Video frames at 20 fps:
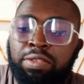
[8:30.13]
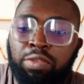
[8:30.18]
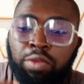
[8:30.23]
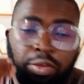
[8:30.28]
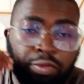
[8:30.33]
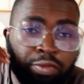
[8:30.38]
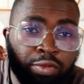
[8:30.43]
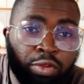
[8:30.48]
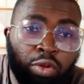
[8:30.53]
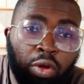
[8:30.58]
So,
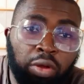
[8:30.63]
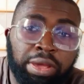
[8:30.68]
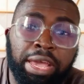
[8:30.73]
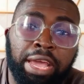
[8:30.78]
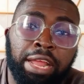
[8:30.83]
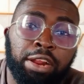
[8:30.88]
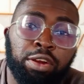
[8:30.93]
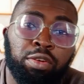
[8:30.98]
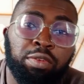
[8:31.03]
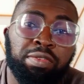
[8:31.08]
if you don't
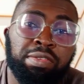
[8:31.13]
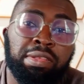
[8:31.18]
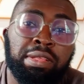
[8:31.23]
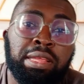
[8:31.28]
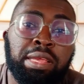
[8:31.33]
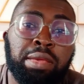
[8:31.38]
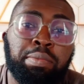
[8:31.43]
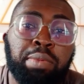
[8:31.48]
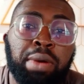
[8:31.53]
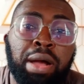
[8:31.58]
get enough
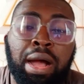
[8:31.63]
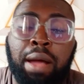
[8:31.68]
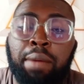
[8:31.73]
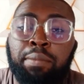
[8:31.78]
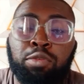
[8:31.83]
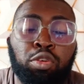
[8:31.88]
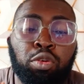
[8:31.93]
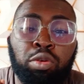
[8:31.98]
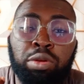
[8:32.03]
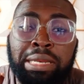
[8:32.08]
sleep,
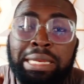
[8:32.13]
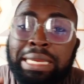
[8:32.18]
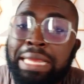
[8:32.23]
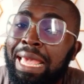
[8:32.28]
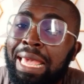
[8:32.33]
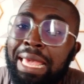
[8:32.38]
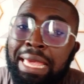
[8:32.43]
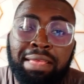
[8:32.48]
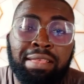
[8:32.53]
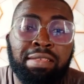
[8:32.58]
your
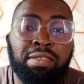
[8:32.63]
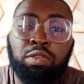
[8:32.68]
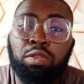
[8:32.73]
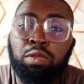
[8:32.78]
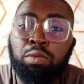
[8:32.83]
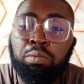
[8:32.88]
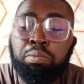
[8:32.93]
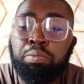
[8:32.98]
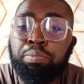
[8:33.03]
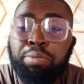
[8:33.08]
day
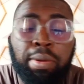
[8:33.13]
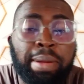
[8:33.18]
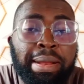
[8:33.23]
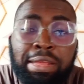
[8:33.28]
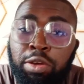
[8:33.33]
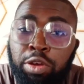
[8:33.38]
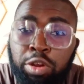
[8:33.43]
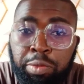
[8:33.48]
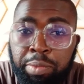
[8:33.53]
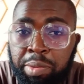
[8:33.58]
is
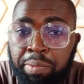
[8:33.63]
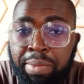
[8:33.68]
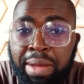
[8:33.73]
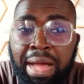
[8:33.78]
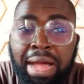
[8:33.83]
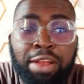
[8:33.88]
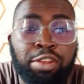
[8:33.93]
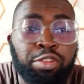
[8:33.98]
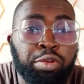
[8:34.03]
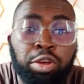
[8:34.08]
probably going to be
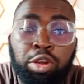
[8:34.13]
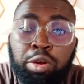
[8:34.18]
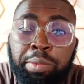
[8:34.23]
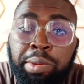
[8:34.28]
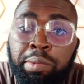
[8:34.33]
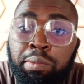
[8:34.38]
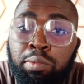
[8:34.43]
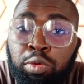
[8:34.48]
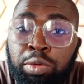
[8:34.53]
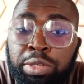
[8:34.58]
bad. You're going to be
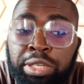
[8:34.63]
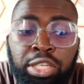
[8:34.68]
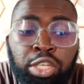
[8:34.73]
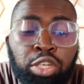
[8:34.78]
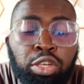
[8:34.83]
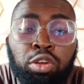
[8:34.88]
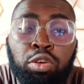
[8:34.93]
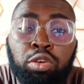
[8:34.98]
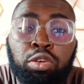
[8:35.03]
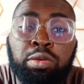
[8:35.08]
moody.
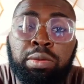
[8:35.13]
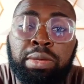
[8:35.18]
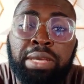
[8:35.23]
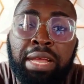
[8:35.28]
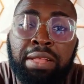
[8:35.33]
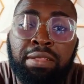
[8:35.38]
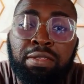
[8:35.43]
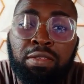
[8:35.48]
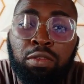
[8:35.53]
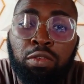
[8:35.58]
You're not going to
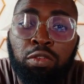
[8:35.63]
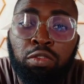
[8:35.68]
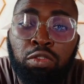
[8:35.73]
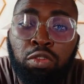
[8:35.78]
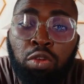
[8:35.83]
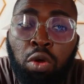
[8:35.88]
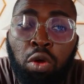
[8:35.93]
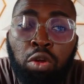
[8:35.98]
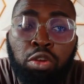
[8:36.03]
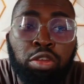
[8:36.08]
get things
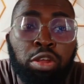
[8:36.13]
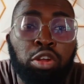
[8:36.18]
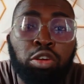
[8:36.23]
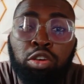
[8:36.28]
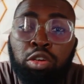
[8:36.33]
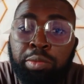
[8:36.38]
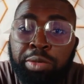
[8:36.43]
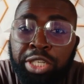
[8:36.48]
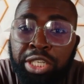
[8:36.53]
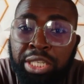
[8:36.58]
done. You're not
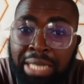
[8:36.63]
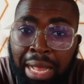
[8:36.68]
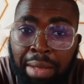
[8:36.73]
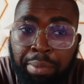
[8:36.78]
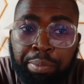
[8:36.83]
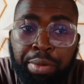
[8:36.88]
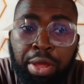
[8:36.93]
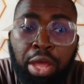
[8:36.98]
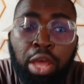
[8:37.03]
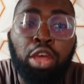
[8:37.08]
going to be sharp.
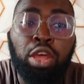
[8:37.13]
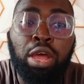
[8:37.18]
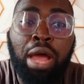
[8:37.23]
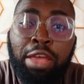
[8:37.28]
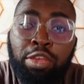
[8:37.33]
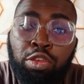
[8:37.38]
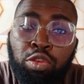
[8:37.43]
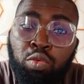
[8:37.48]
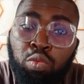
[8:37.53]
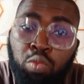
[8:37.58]

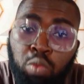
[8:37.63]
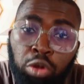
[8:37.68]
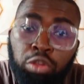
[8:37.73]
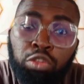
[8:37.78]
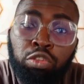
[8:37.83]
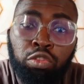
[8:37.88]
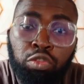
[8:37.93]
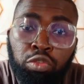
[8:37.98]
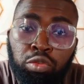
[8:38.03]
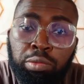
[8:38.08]
And you
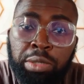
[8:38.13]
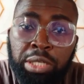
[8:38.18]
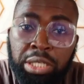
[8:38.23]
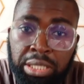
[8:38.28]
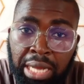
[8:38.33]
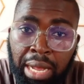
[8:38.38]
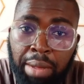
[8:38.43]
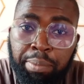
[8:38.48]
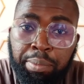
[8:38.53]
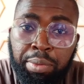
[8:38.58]
want to be
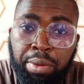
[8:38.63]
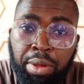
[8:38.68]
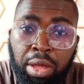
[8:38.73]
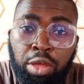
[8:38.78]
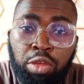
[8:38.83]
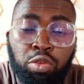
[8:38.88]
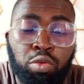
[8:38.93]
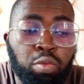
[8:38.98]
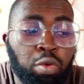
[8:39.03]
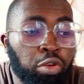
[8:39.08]
sharp.
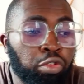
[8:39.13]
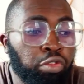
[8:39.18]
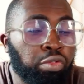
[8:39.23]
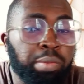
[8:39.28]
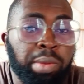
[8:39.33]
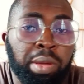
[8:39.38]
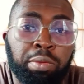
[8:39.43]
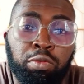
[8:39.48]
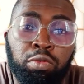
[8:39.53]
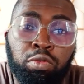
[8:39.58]
You want to
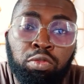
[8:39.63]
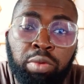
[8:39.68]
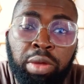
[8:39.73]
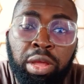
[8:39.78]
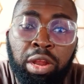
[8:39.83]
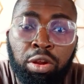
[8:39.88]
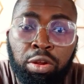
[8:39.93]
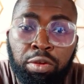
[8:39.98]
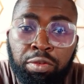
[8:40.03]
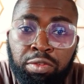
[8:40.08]
be able to do
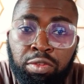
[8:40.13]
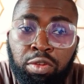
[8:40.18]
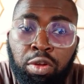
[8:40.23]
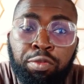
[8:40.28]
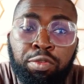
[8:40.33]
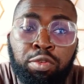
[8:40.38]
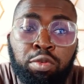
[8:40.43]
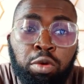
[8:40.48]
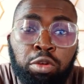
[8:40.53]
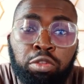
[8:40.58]
a lot of
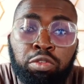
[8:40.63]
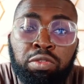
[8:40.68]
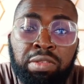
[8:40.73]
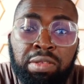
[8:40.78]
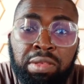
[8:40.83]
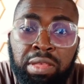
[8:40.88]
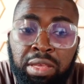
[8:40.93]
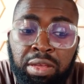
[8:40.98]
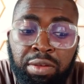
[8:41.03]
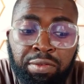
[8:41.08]
stuff. You want to
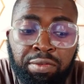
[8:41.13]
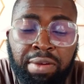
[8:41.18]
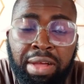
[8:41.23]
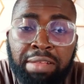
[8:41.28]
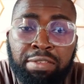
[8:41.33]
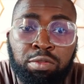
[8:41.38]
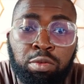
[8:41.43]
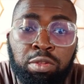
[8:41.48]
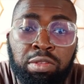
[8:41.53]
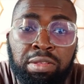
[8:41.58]
think
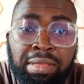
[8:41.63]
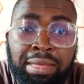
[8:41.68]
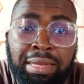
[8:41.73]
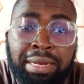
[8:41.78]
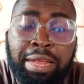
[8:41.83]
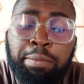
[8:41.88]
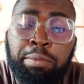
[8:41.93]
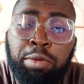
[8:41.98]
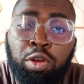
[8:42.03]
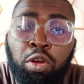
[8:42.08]
fast. You want to think
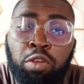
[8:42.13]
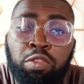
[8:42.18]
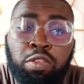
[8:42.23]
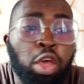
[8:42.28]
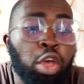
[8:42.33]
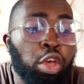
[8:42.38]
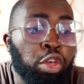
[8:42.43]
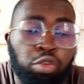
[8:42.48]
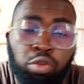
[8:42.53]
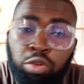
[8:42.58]
like because
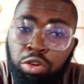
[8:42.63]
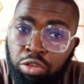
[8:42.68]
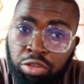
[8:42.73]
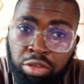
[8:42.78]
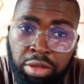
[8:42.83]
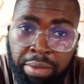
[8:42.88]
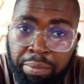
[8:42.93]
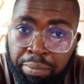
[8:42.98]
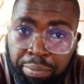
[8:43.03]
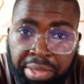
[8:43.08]

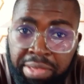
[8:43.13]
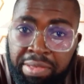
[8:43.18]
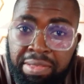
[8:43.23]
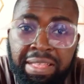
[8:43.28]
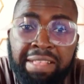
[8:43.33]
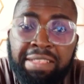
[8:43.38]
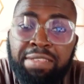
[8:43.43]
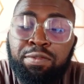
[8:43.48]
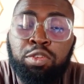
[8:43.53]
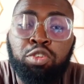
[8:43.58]
you're in
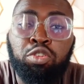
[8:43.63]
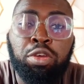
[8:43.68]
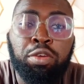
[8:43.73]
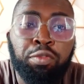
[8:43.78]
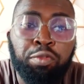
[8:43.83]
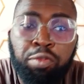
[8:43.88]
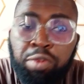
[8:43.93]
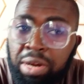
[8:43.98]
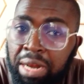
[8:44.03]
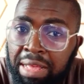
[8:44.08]
business. When you're a
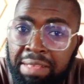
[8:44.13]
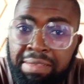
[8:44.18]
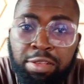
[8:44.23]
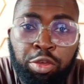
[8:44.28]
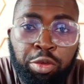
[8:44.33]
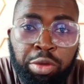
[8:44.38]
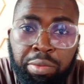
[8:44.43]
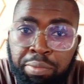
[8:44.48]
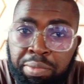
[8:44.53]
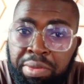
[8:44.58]
freelancer,
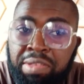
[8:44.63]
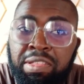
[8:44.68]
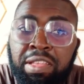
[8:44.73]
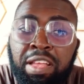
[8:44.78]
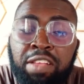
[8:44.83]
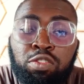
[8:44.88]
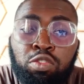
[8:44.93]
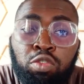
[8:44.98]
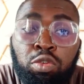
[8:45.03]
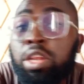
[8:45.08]
you're in
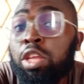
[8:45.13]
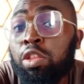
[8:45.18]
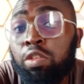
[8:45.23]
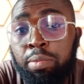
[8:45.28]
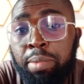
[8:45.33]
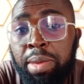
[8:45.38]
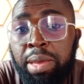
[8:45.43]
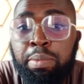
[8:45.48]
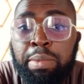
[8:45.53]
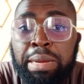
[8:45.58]
business. You need
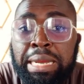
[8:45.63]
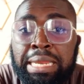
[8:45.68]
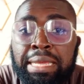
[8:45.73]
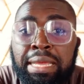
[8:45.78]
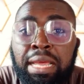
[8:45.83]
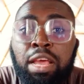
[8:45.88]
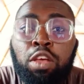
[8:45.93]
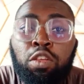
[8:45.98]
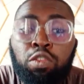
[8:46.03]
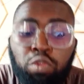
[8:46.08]
to make money.
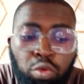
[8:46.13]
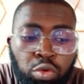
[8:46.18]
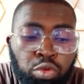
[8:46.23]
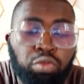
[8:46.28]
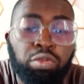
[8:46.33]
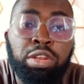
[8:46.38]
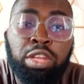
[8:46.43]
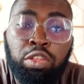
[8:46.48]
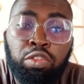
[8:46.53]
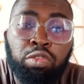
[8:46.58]
So
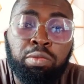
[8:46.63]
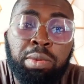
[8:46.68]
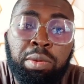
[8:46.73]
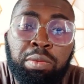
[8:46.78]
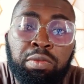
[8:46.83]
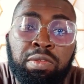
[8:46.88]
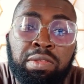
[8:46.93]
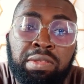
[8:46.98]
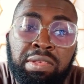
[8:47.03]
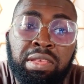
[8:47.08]
you need to be
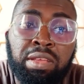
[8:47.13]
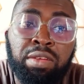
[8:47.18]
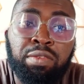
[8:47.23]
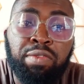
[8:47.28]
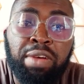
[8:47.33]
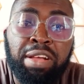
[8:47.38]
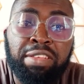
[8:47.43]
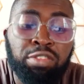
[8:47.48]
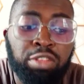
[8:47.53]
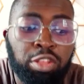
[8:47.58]
able to think
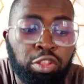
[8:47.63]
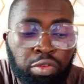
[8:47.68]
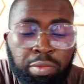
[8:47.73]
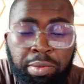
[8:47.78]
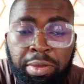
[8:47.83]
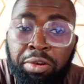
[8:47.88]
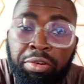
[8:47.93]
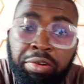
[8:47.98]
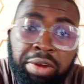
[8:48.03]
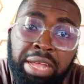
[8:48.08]
fast. You need to
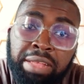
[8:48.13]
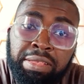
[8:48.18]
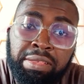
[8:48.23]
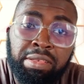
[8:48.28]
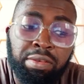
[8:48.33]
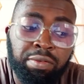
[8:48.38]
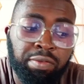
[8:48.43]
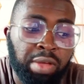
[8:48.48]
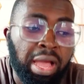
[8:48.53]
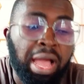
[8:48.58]
be
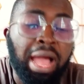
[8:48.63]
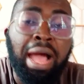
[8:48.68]
creative.